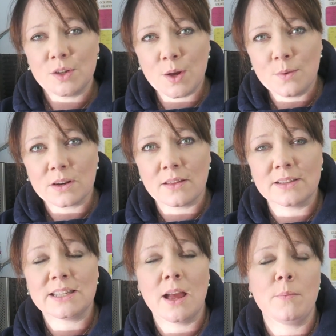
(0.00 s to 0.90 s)
to
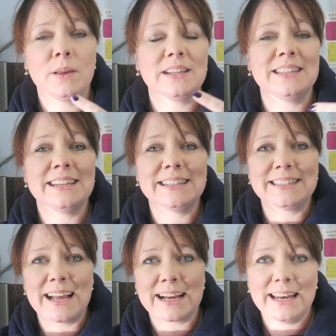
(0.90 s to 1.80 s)
another step. You can see
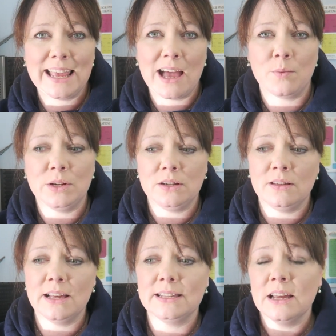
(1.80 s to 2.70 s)
exactly how we
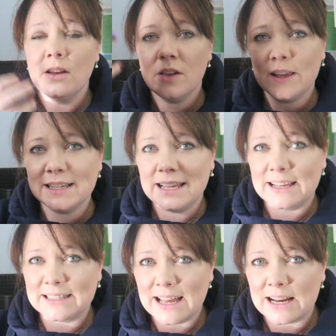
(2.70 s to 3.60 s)
do this. You can see
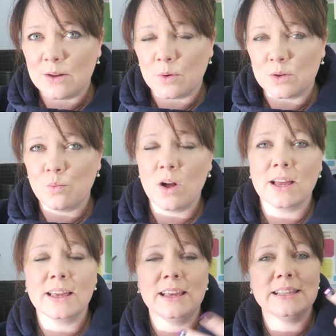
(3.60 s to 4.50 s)
exactly what the
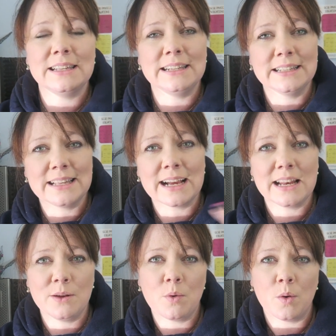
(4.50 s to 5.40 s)
working is,
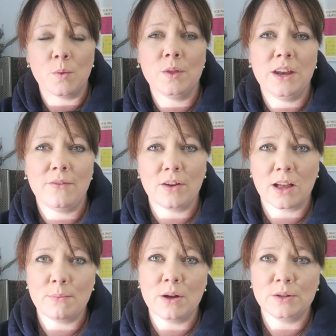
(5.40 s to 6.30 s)
exactly what all the different
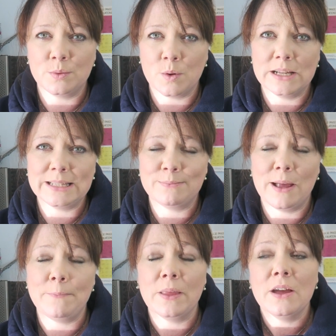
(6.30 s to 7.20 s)
command words
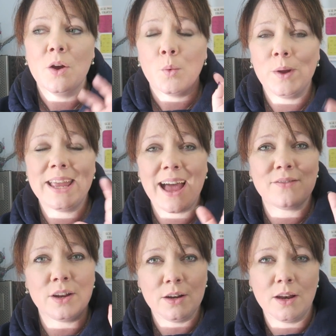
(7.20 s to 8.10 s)
mean. We
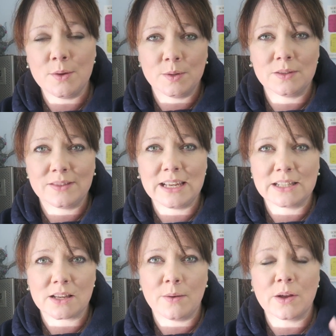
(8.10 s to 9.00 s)
have loads of
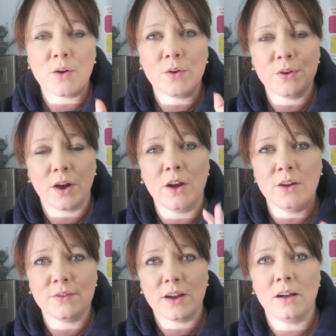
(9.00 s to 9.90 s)
these going on
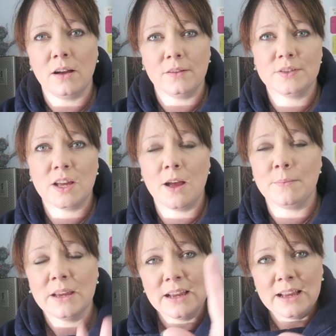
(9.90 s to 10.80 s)
over half
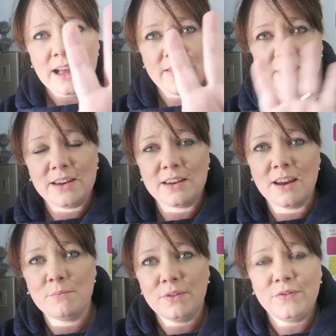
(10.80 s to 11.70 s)
term. And then
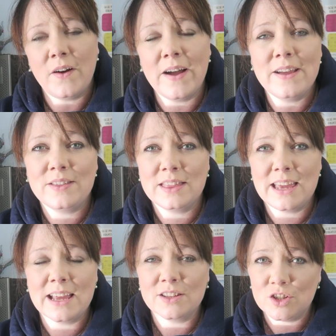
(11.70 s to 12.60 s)
number five, the
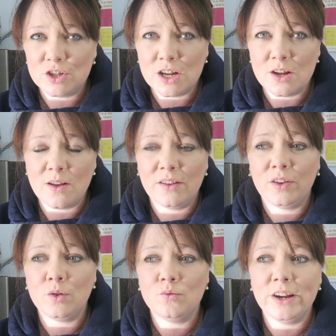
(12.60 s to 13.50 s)
thing to do if
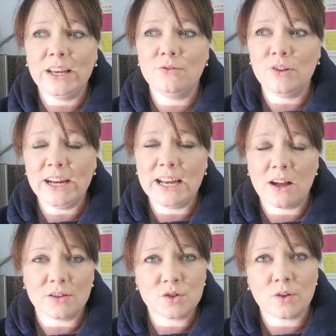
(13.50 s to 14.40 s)
you really, really
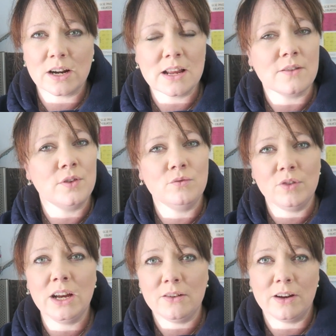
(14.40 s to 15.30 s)
are struggling morning if you
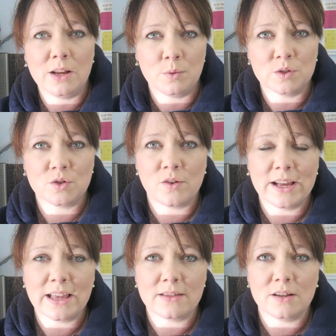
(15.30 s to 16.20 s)
really, really want to try
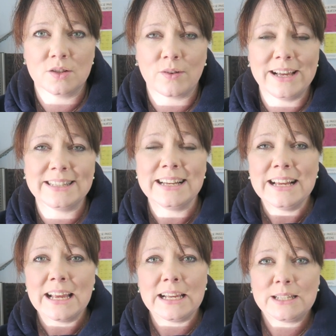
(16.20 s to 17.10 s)
and get those grades,
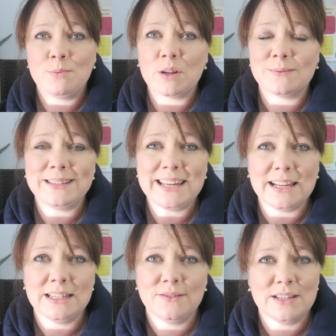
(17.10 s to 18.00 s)
is to book some
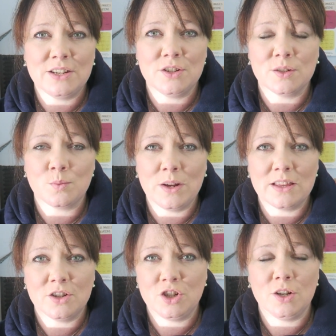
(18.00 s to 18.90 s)
intensive sessions with
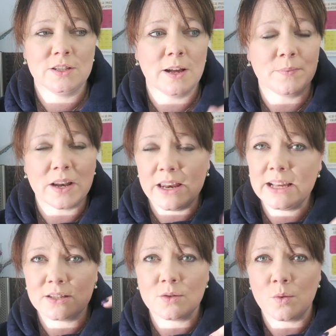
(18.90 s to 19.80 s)
a tutor.
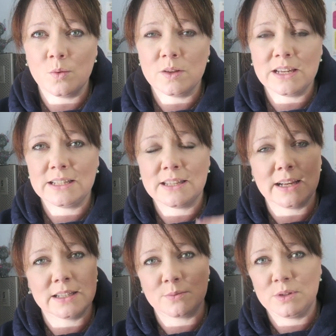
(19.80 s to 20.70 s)
Links to all of these
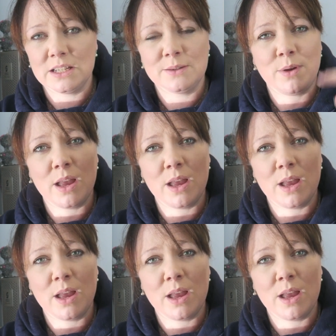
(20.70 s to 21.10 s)
things, the predicted